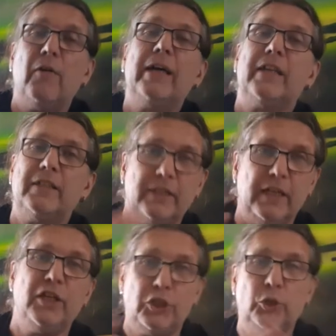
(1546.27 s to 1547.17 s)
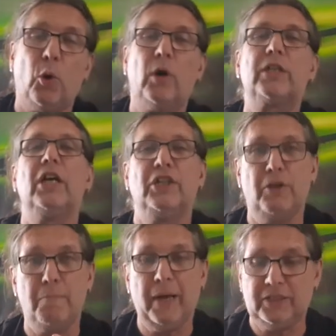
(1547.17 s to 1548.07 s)
uh, is in short
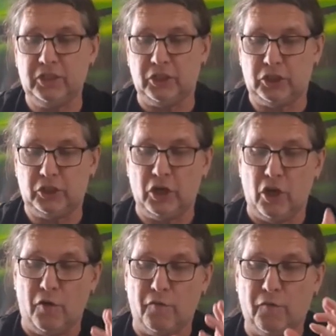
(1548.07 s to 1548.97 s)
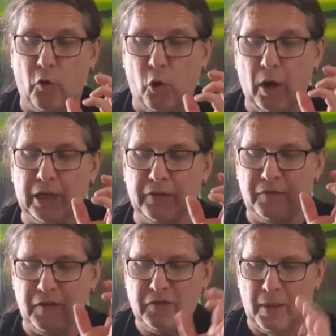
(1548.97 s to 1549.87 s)
the message for the
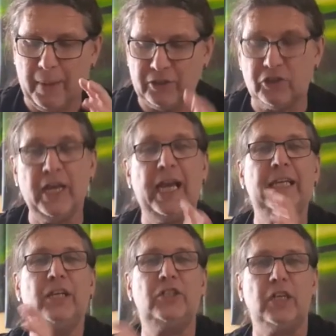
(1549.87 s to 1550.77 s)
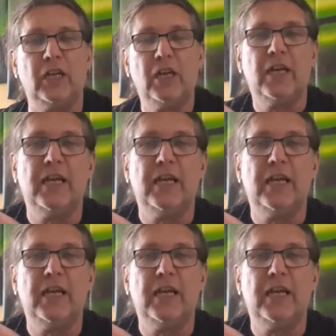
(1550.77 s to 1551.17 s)
fifth dimension energy